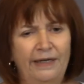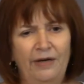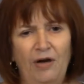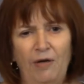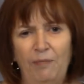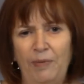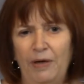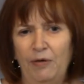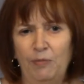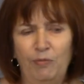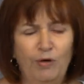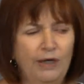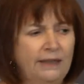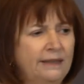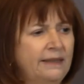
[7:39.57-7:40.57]
He got better
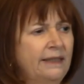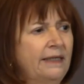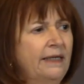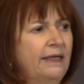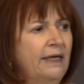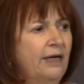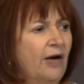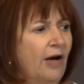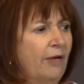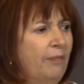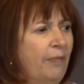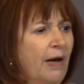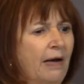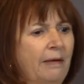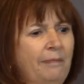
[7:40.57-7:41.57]
pricing, he got
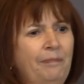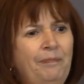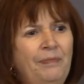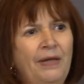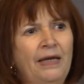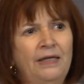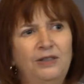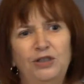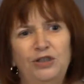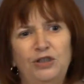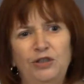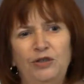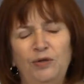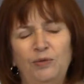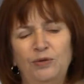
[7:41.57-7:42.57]

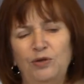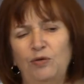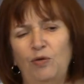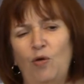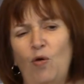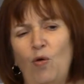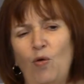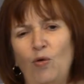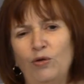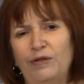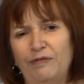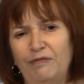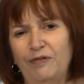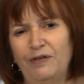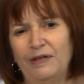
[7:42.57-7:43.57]
there was a whole
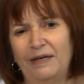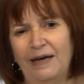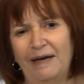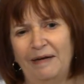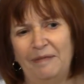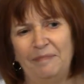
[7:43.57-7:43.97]
different